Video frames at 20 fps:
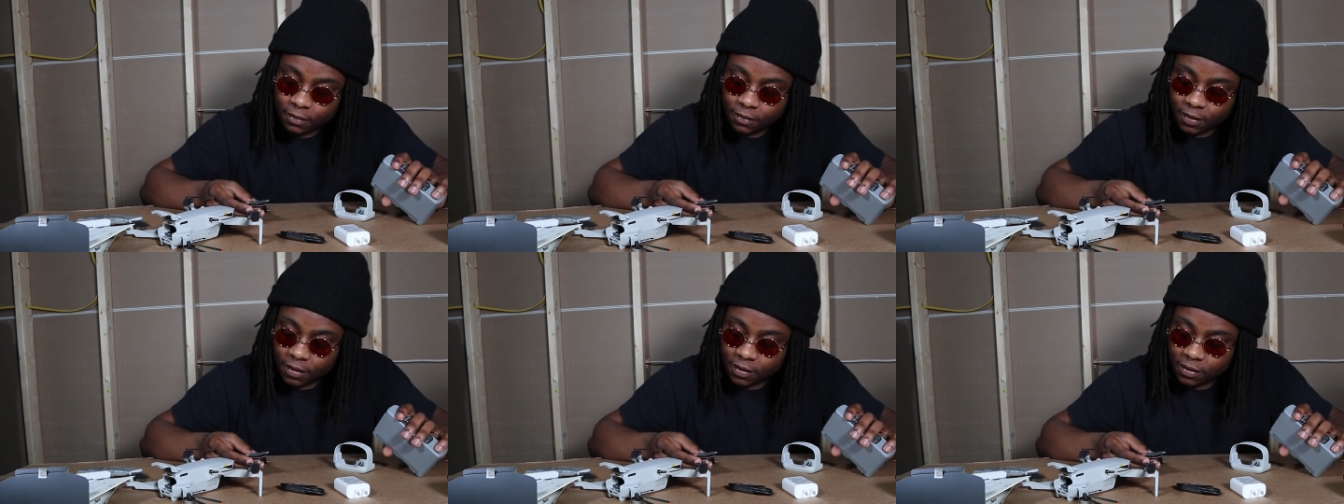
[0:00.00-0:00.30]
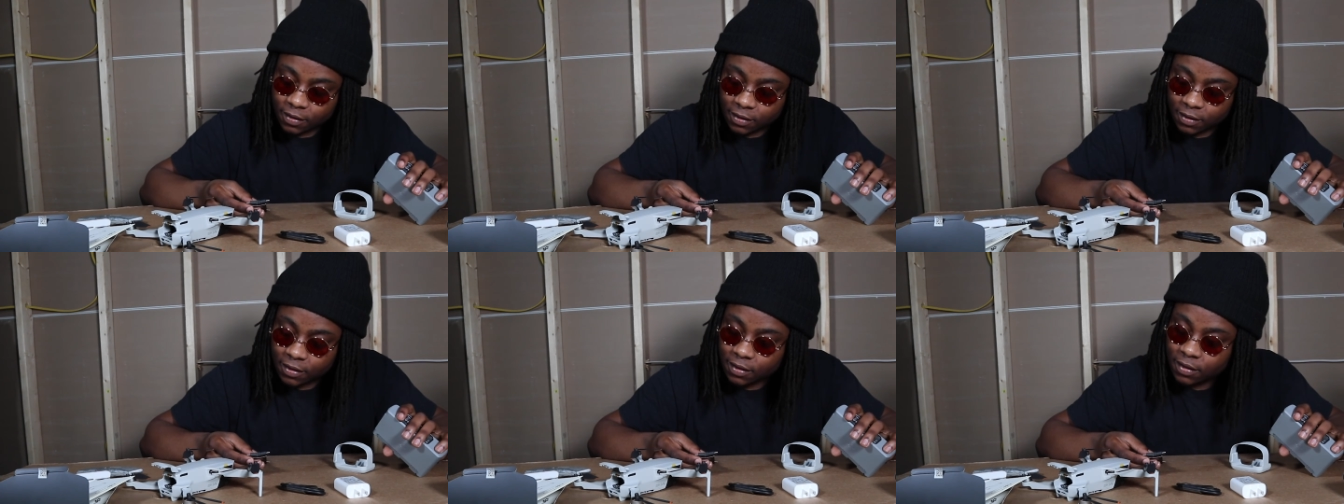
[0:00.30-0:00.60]
It
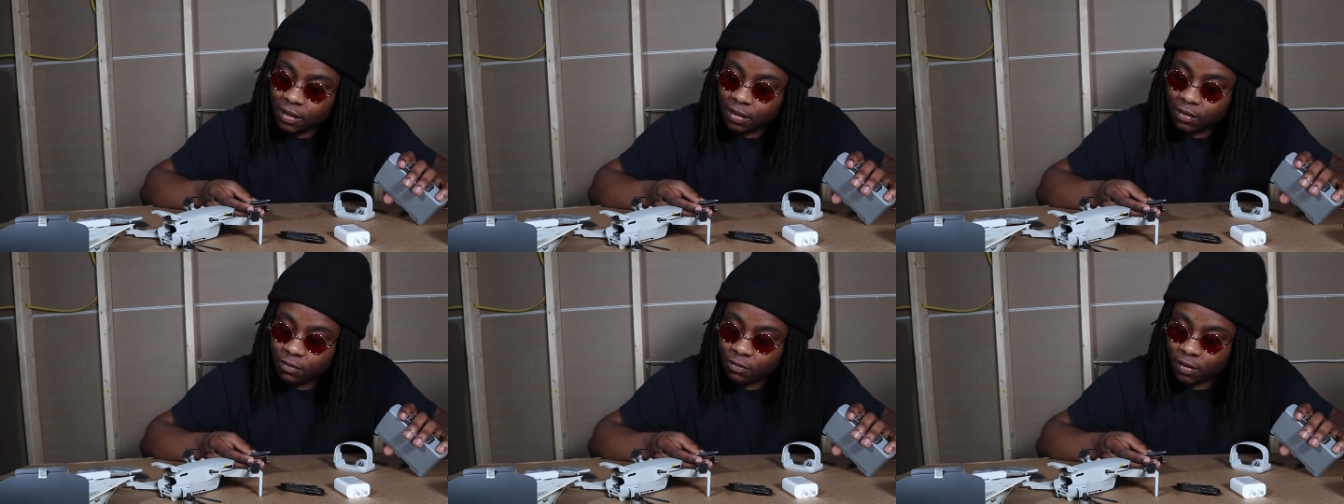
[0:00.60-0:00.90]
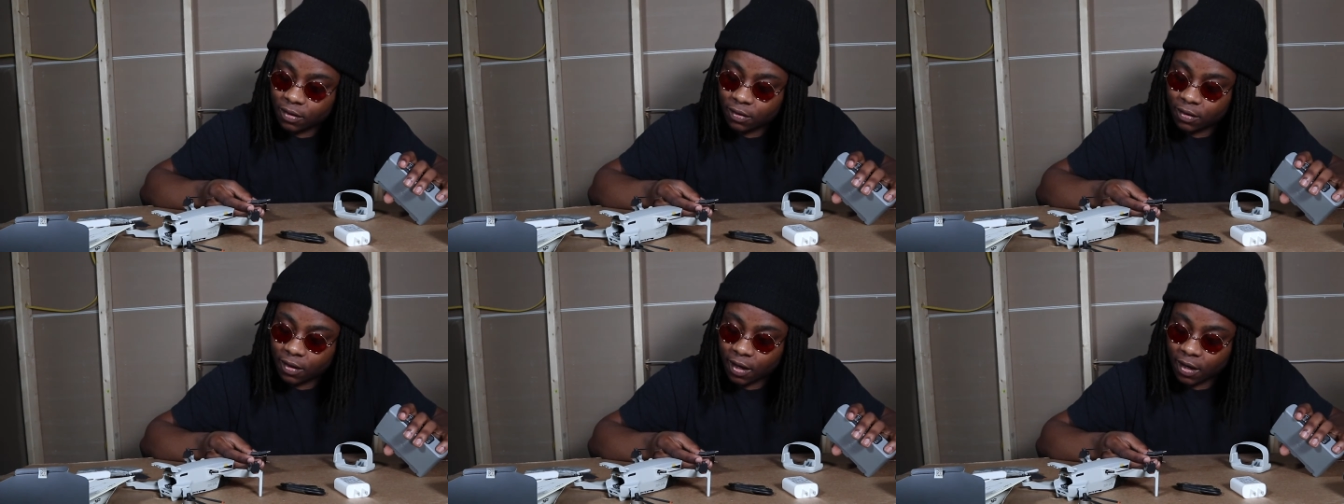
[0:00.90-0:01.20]
just seemed
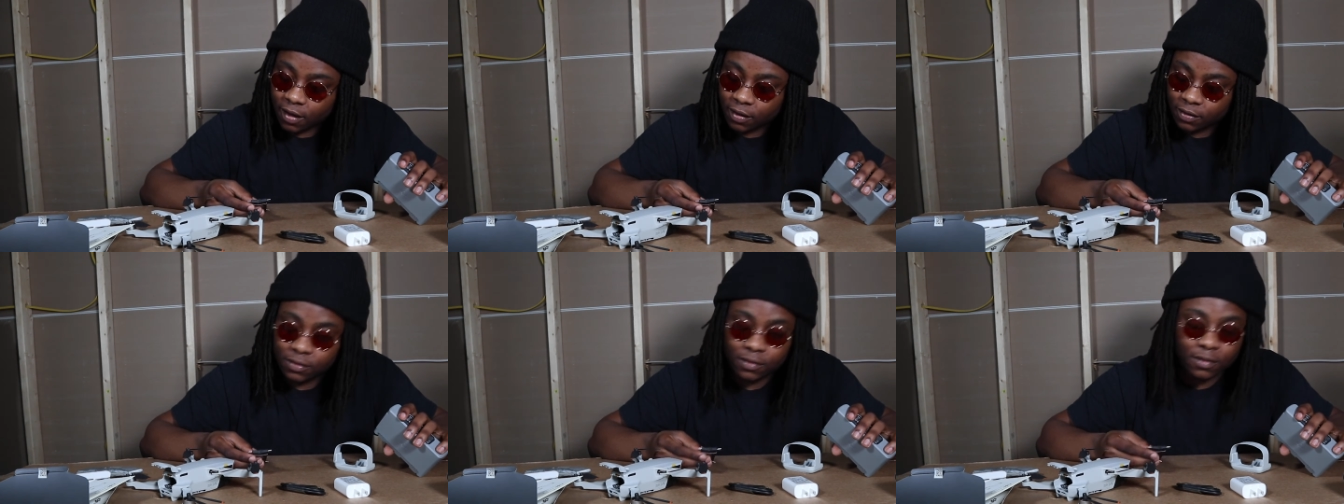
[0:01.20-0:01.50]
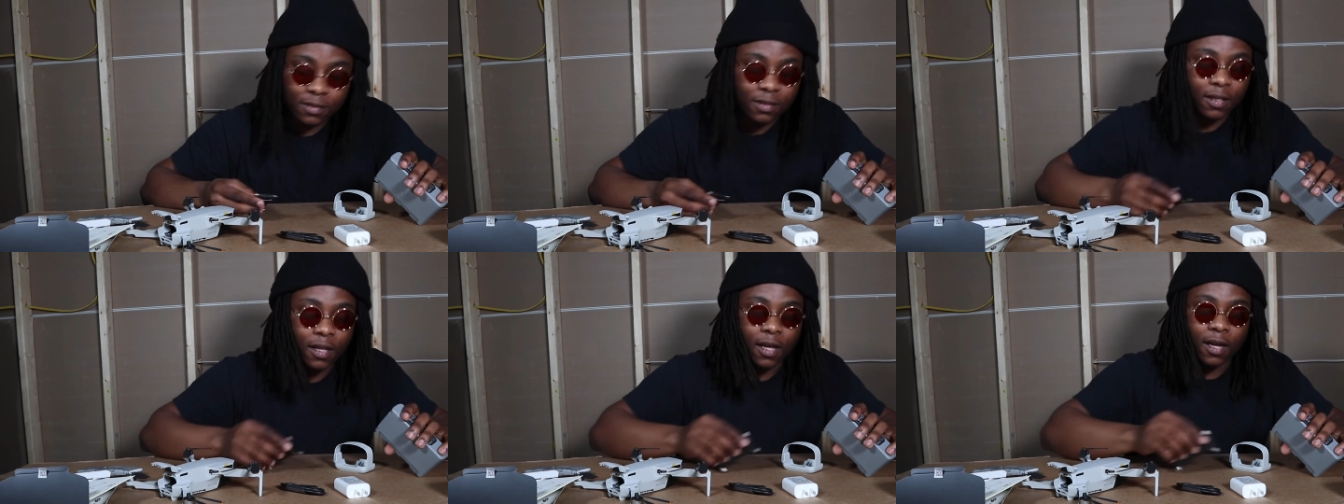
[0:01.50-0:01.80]
real
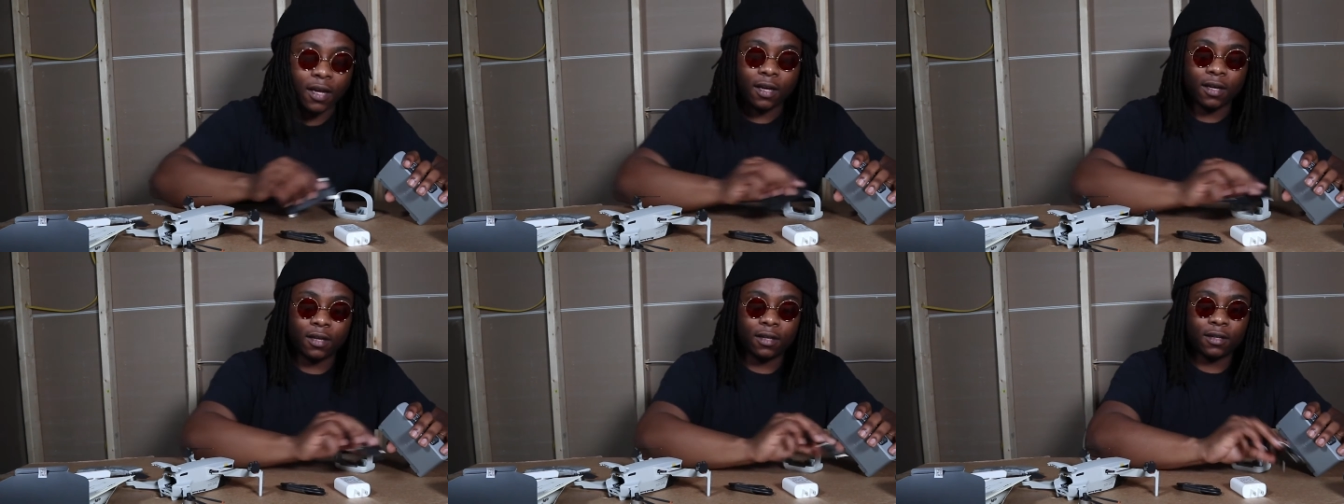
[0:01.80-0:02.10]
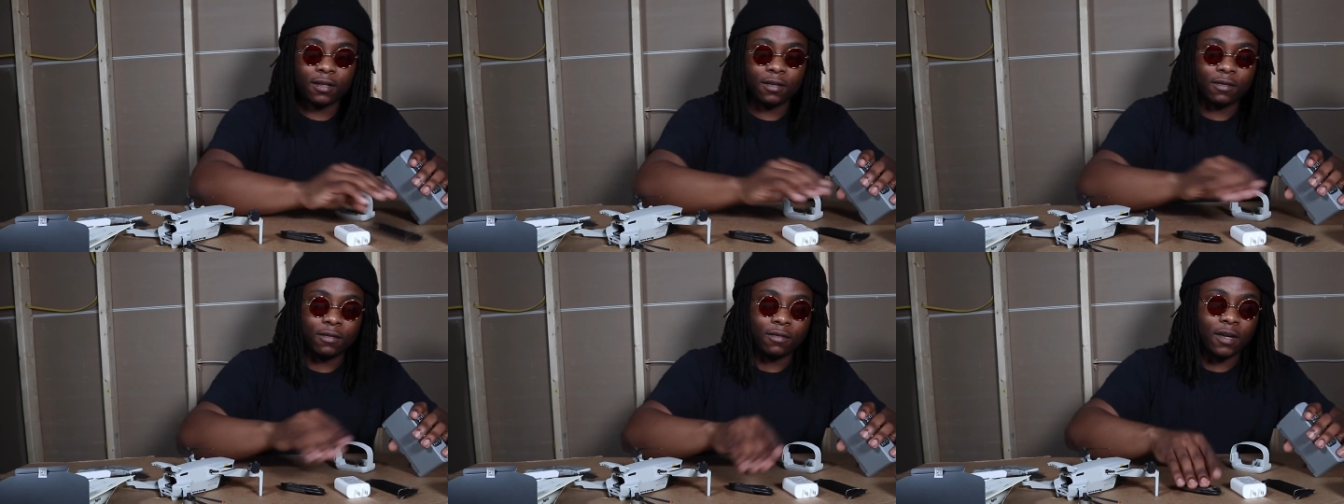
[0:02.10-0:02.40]
extra, like,
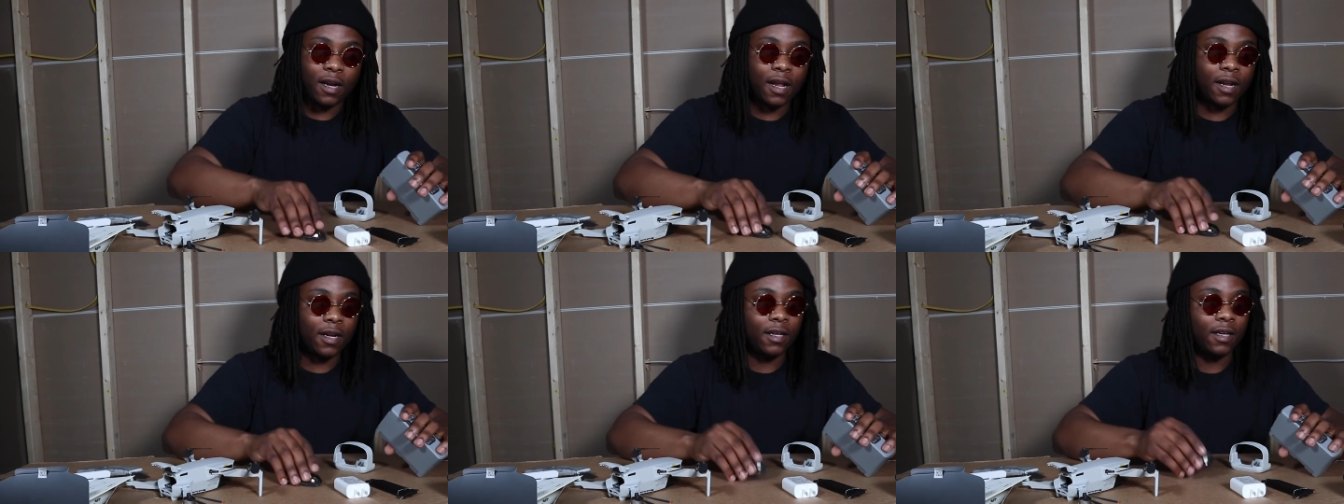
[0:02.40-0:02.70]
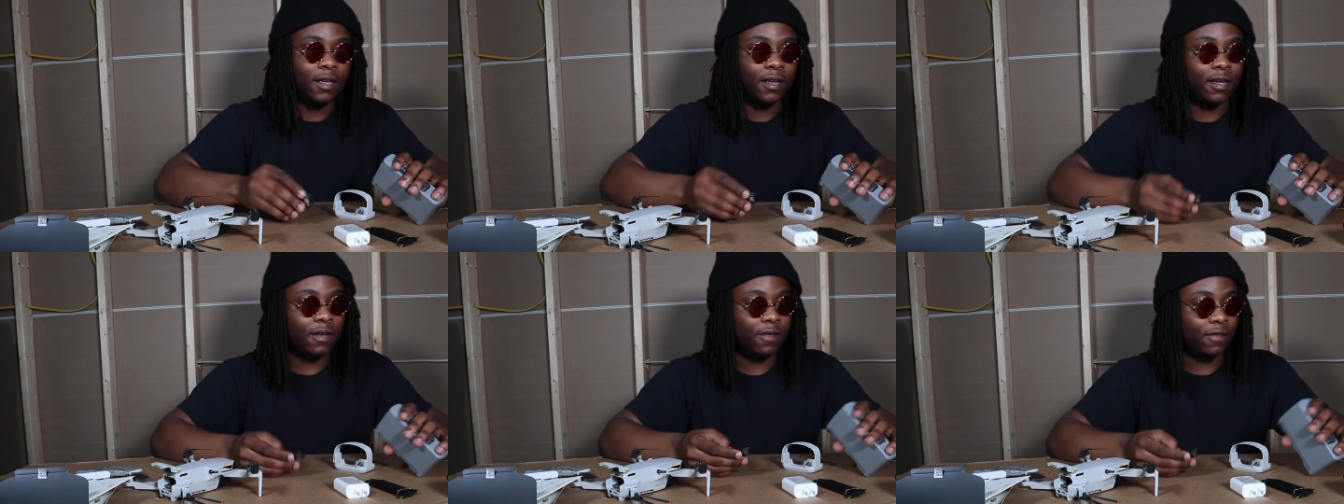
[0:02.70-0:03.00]
what I
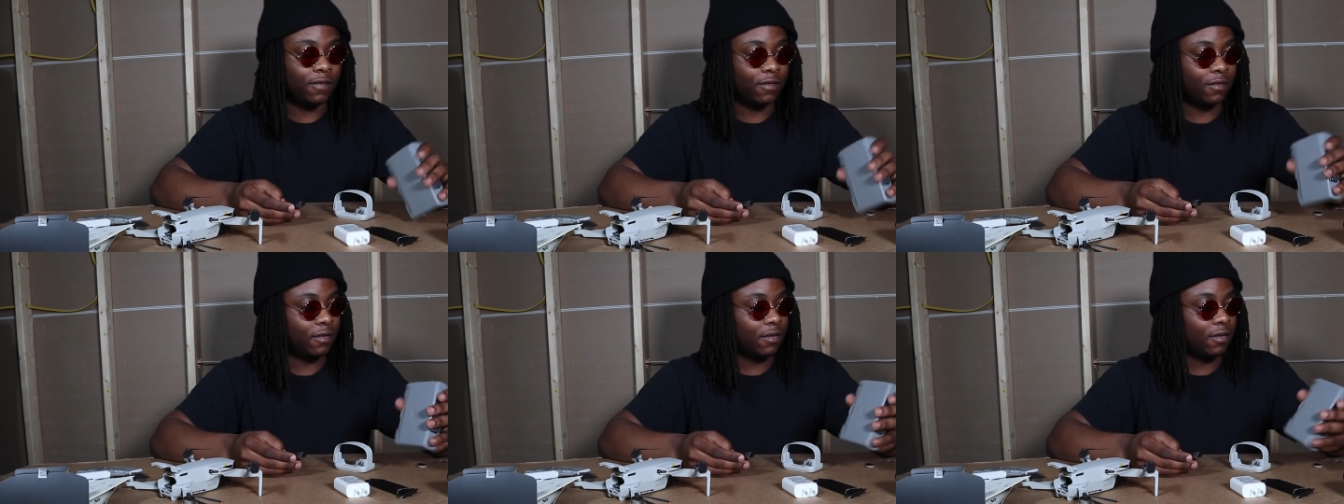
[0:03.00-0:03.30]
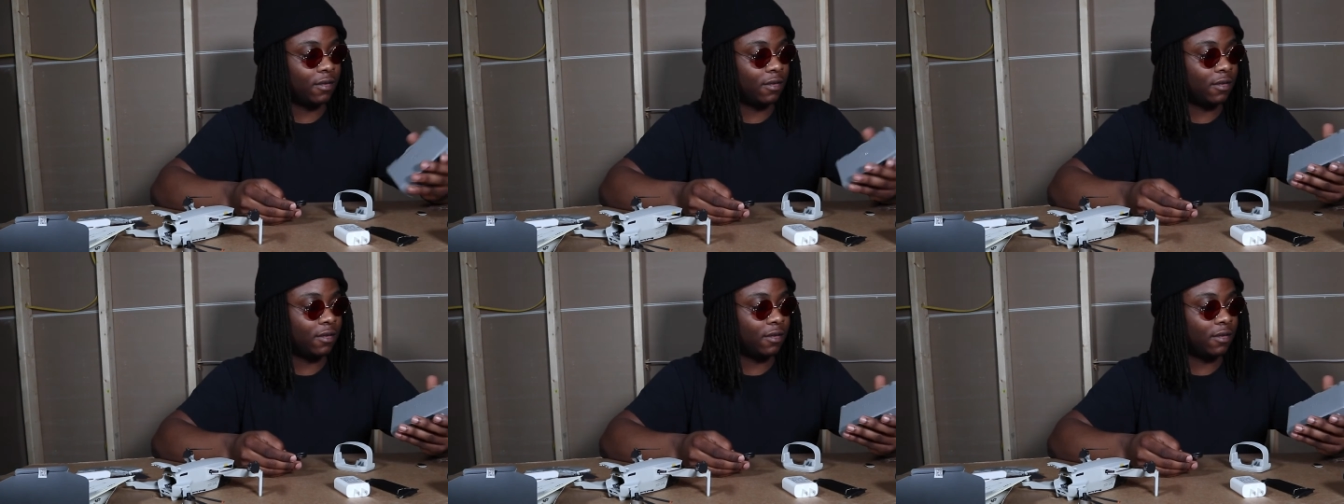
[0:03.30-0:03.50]
need that for?